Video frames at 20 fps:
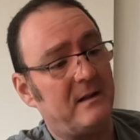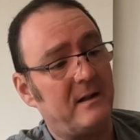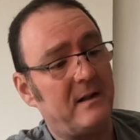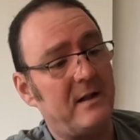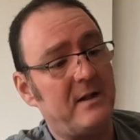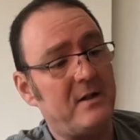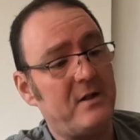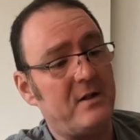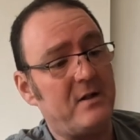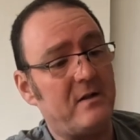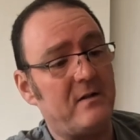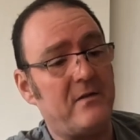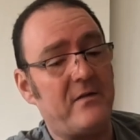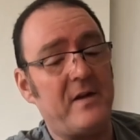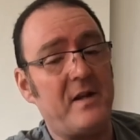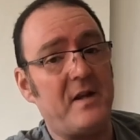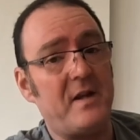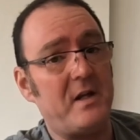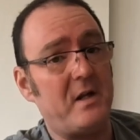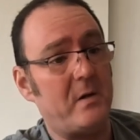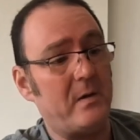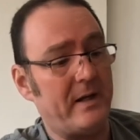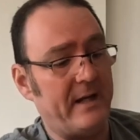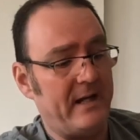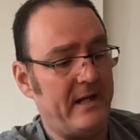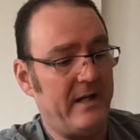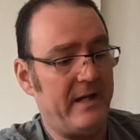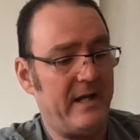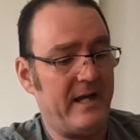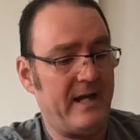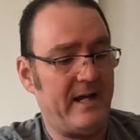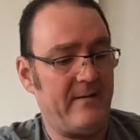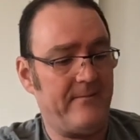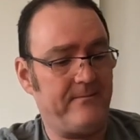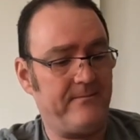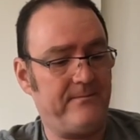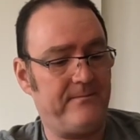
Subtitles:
and you can fit the unit in there.